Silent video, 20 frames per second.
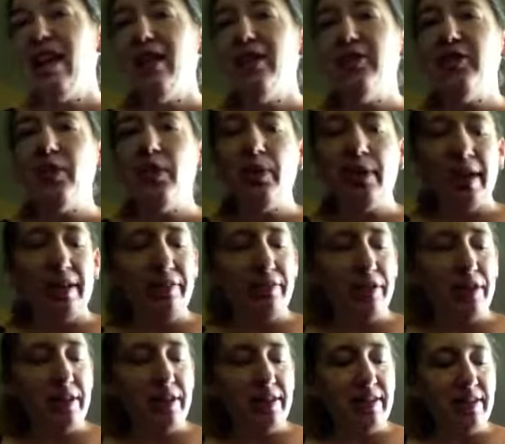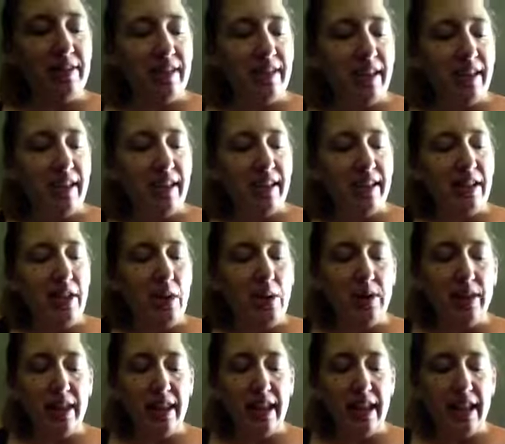So at first, the
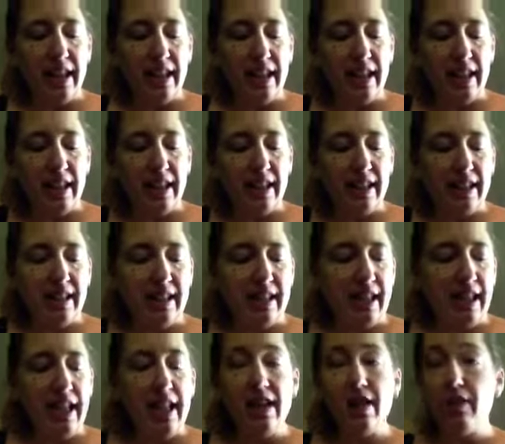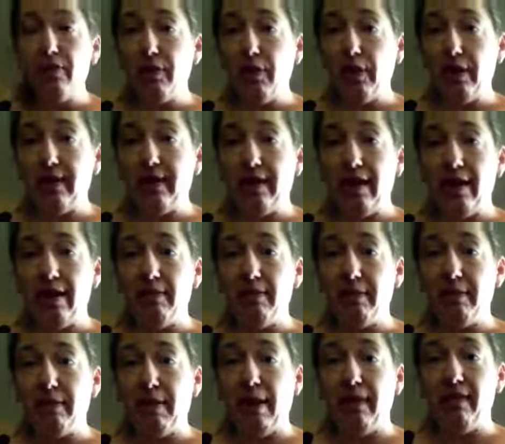only thing that he could focus on
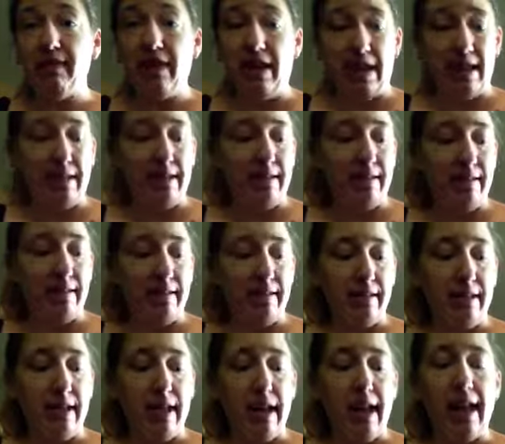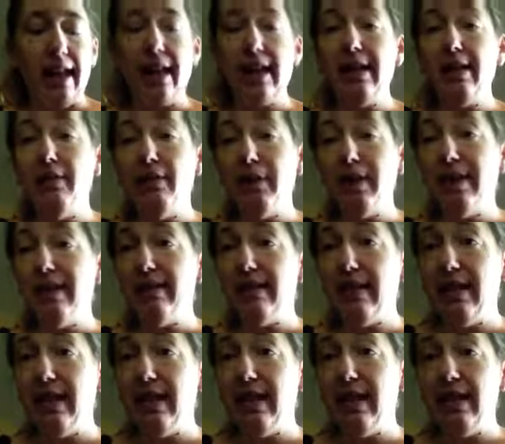was my face. And I didn't really
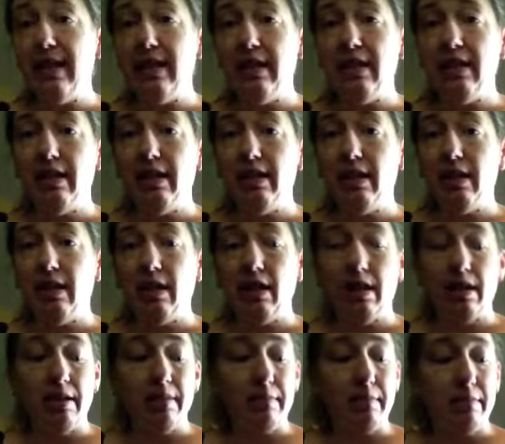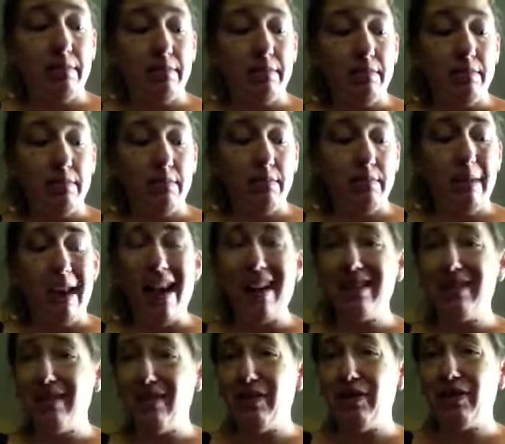see
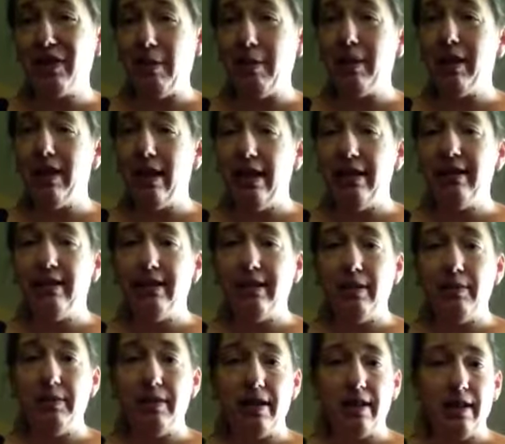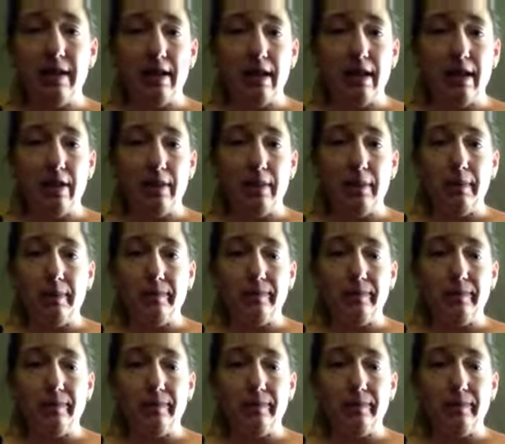Max the first couple of days because he was in the NICU.